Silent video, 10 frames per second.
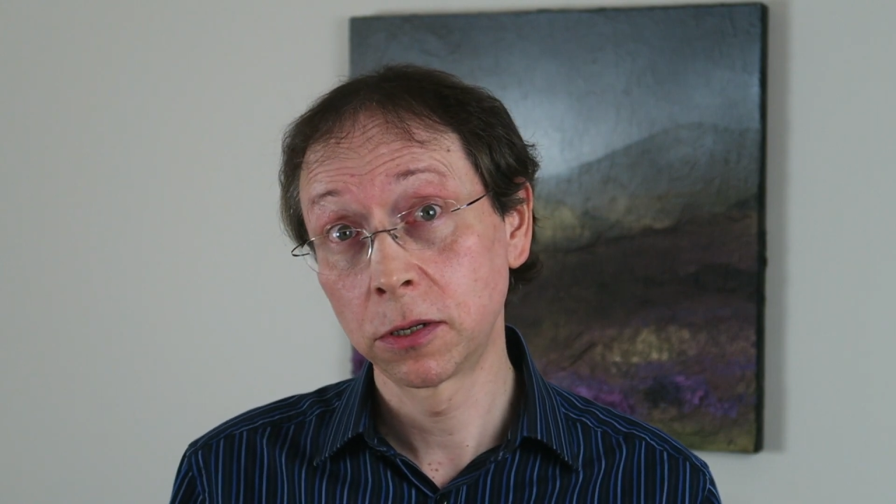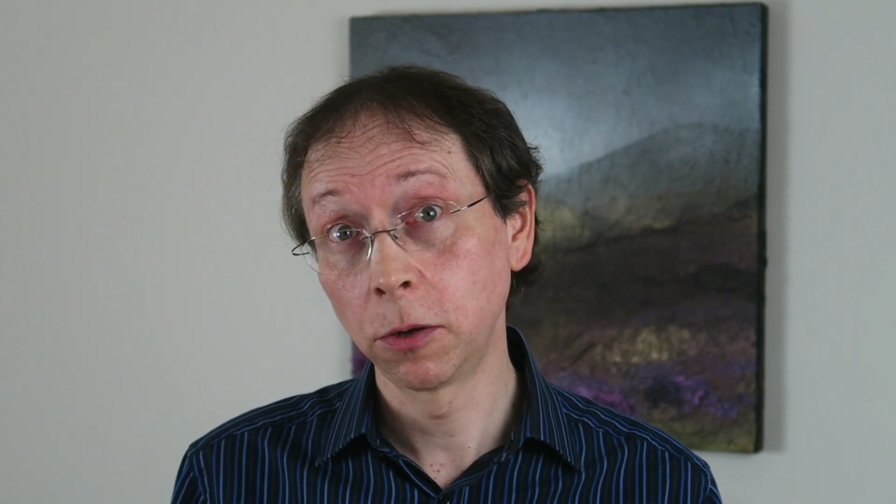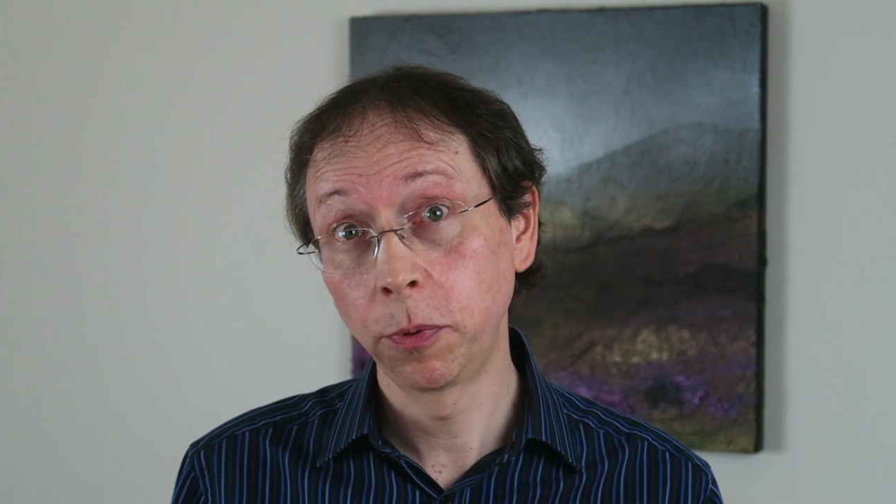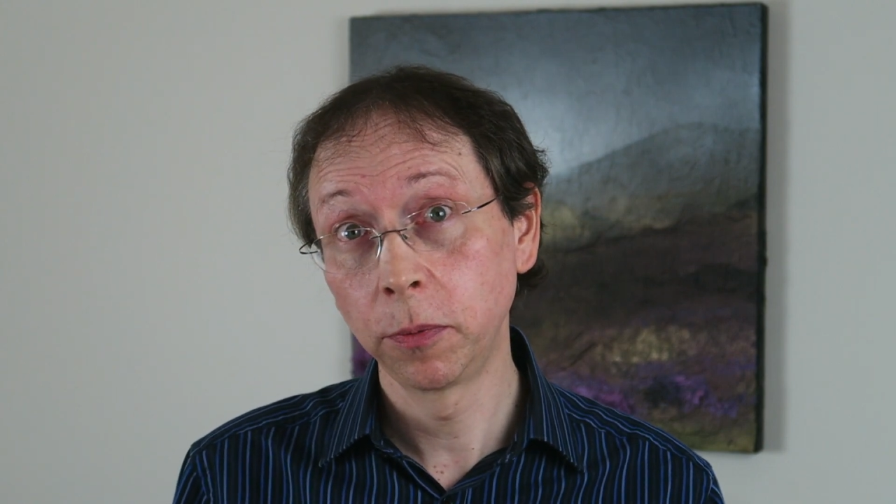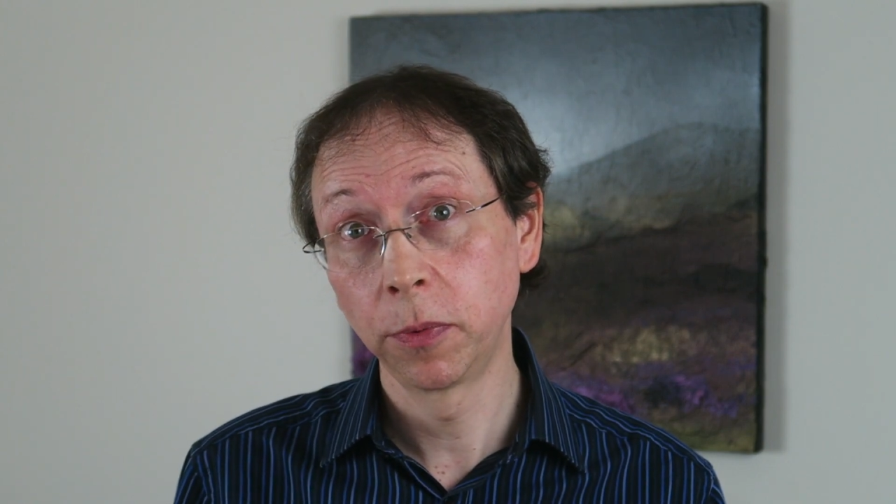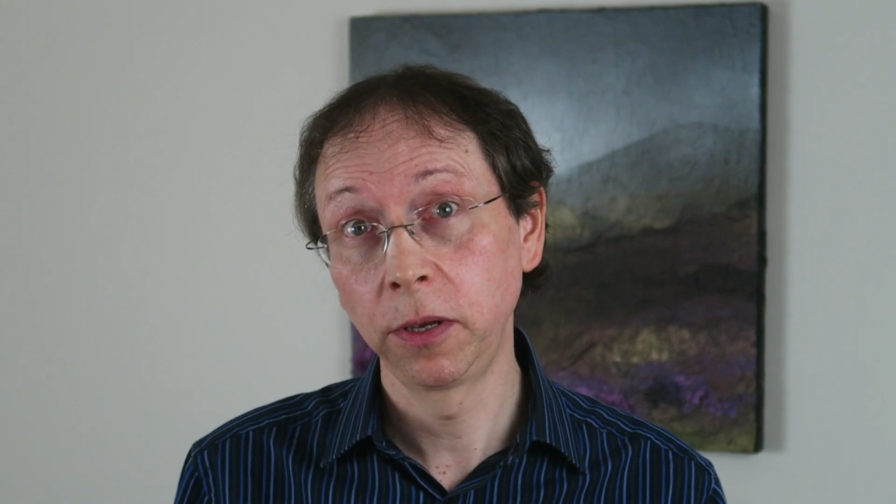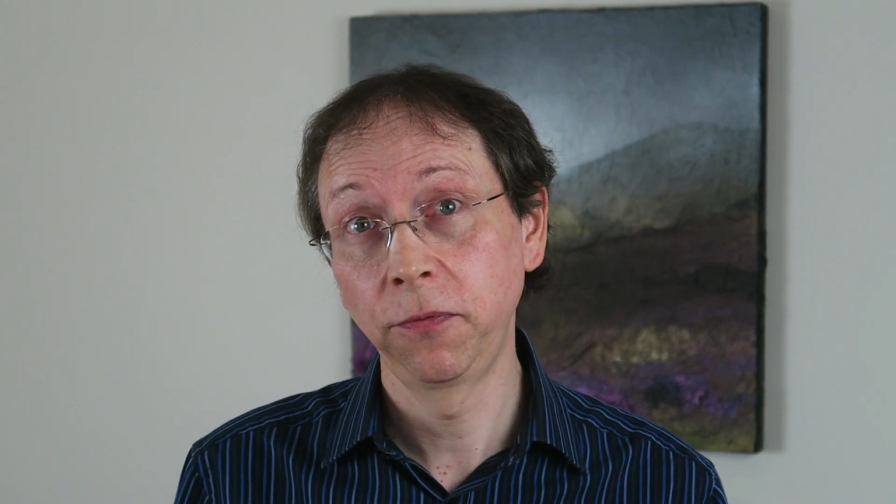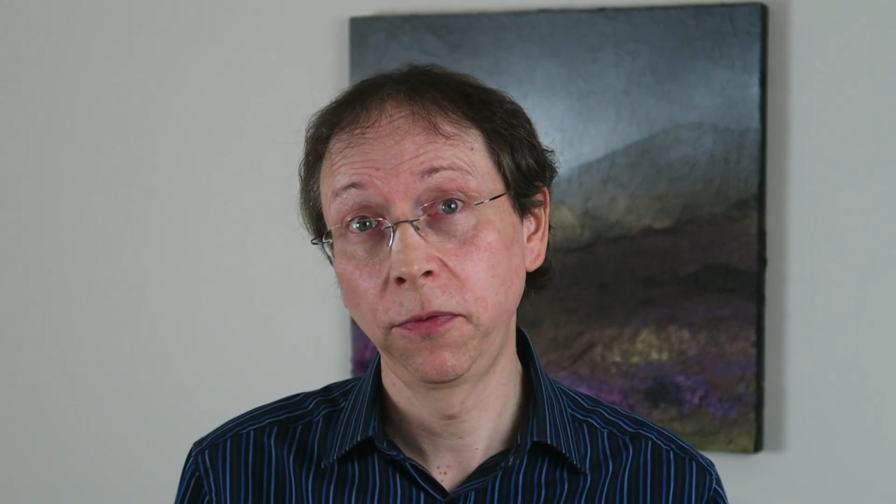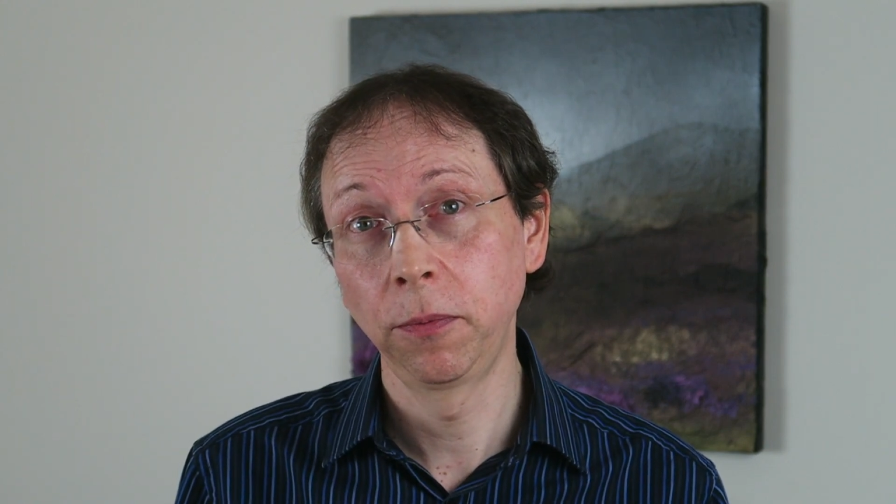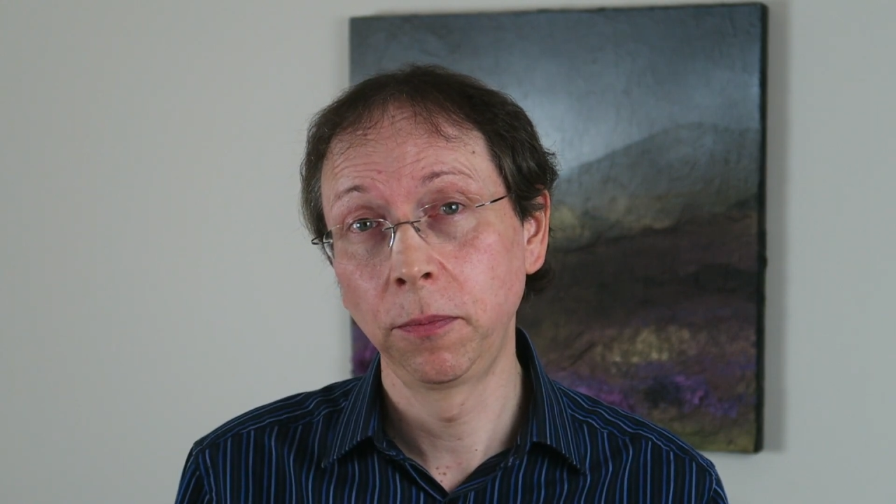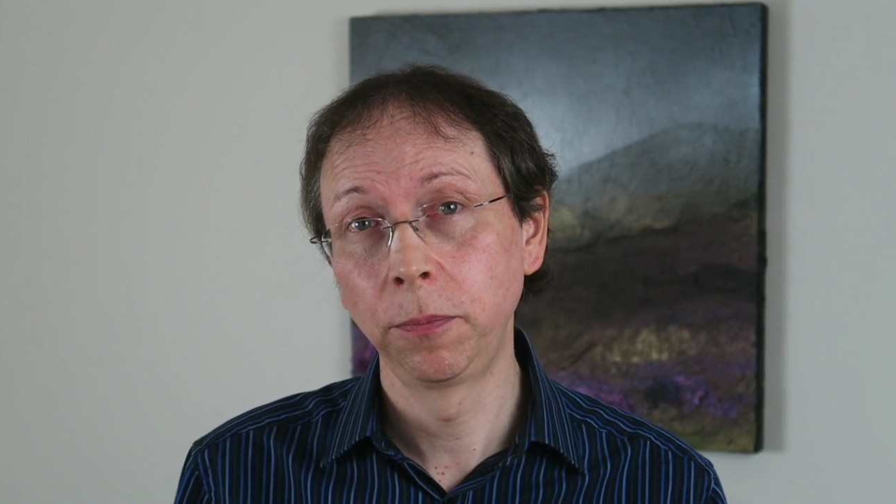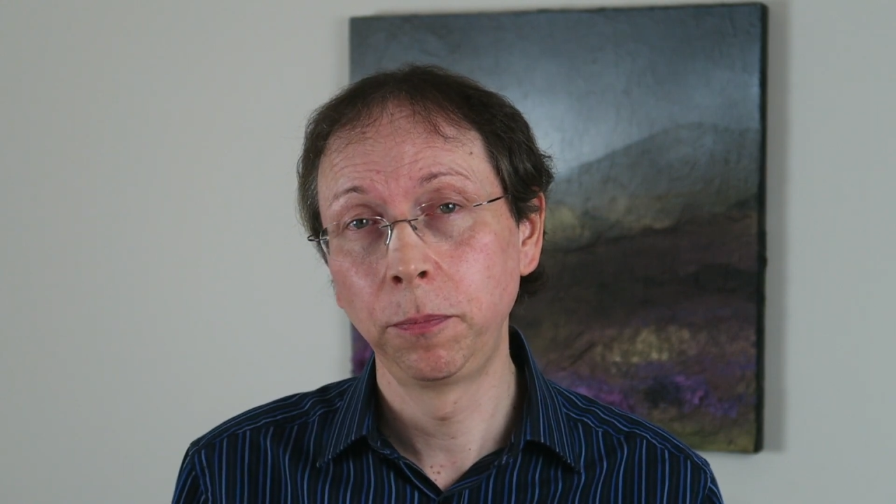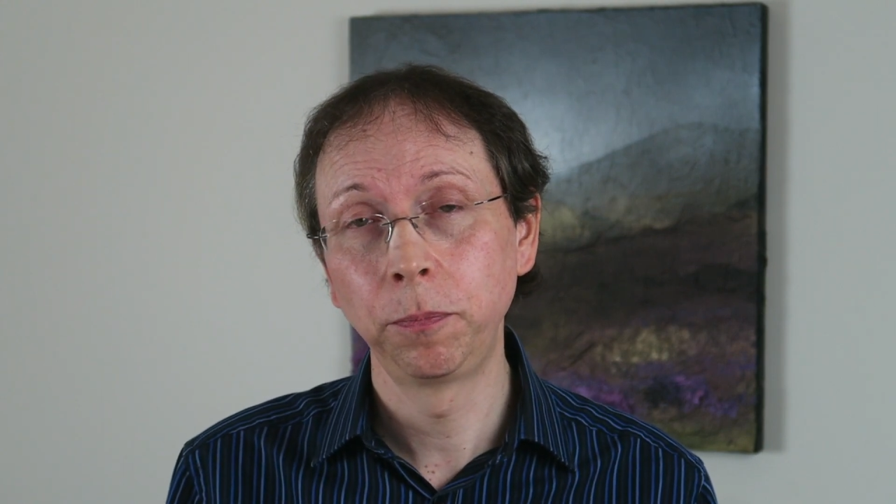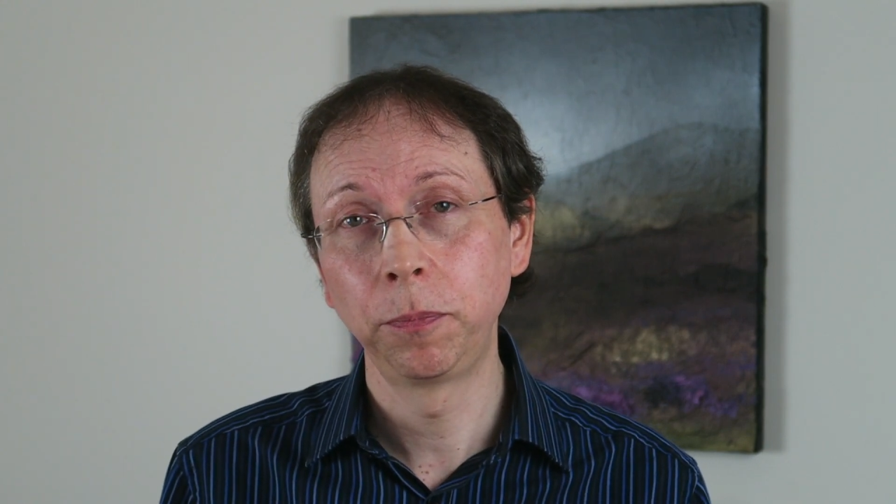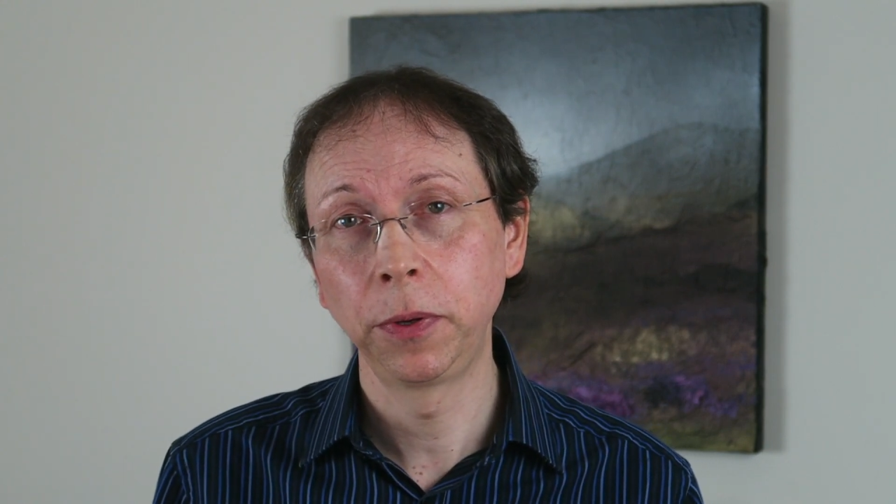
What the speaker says: stopping me from